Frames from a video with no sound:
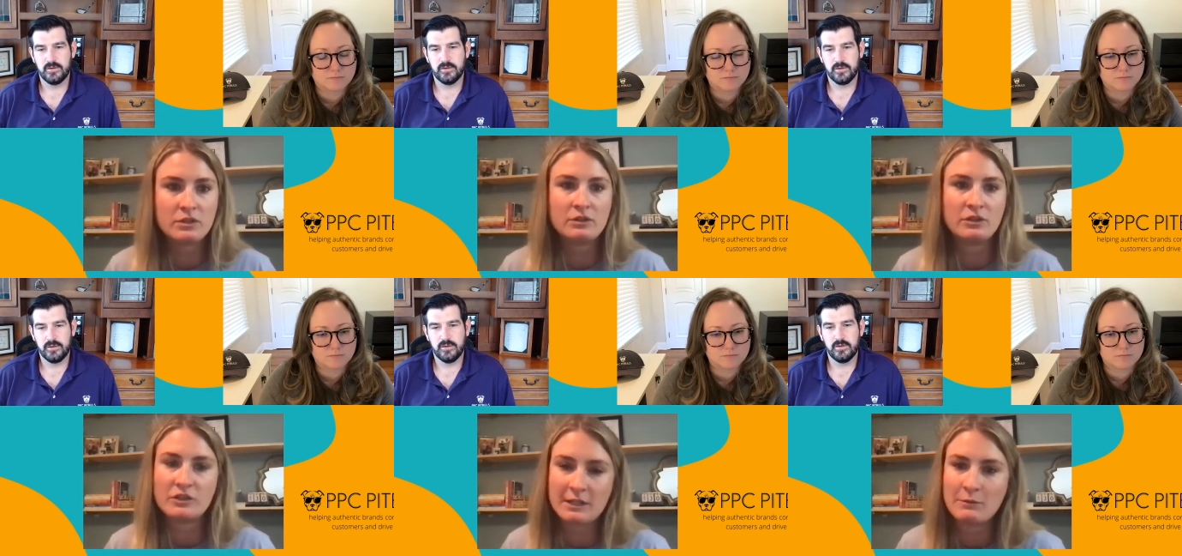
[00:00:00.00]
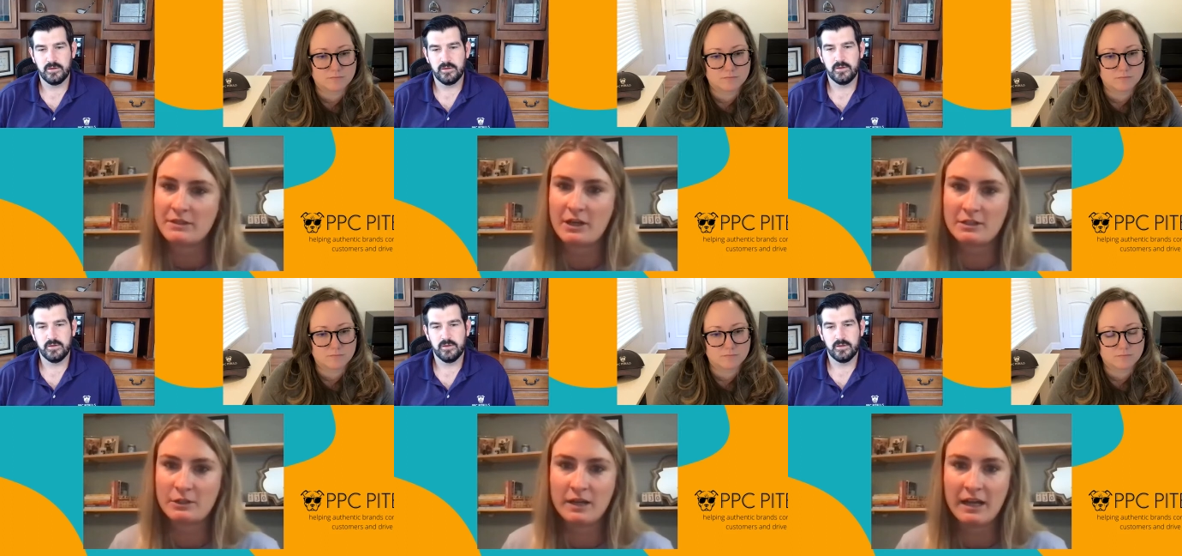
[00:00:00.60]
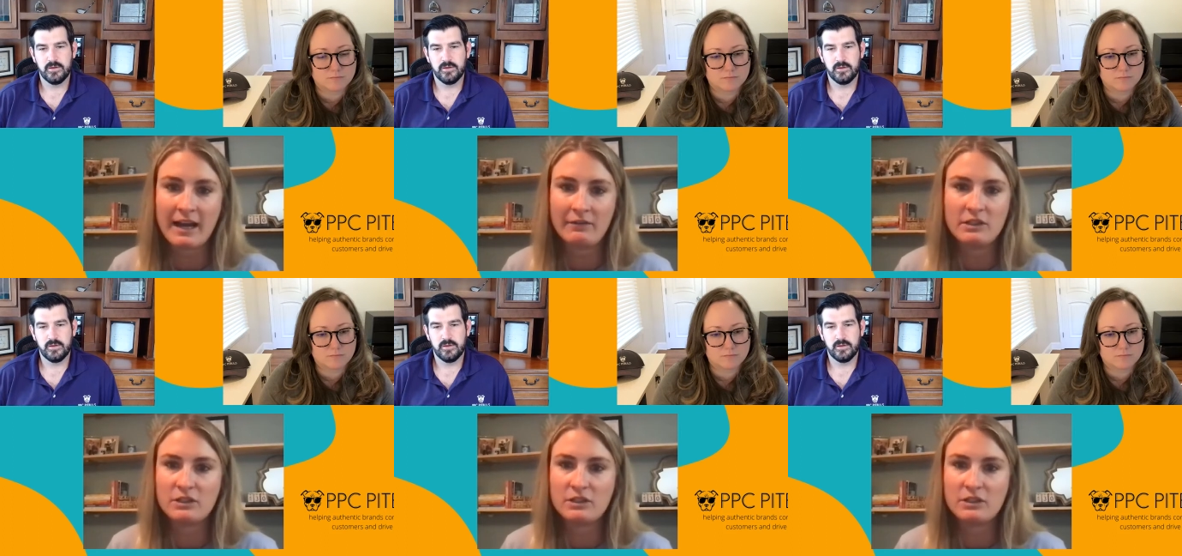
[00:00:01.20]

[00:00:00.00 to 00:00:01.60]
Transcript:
Speaker 1: So your team is also not having